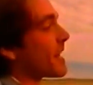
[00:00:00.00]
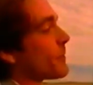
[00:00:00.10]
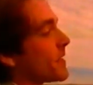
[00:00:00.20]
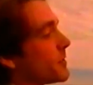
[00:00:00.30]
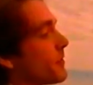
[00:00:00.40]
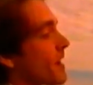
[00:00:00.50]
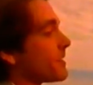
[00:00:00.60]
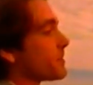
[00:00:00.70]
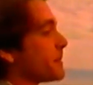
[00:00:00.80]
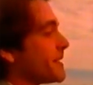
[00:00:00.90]
a Gateway
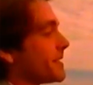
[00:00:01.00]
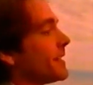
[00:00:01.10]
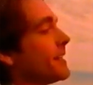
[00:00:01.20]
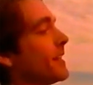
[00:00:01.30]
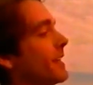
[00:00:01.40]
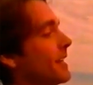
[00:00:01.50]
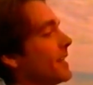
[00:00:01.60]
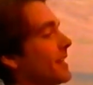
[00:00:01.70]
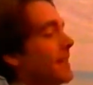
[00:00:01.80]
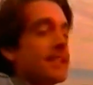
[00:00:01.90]
2000 PC.
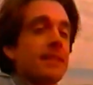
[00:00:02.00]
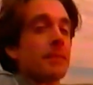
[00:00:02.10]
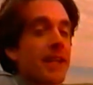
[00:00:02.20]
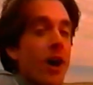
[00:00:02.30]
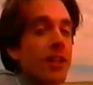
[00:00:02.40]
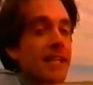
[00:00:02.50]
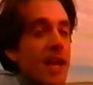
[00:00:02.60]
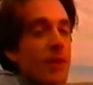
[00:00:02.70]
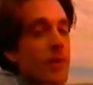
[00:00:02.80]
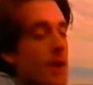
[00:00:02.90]
Simply call a
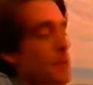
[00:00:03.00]
Gateway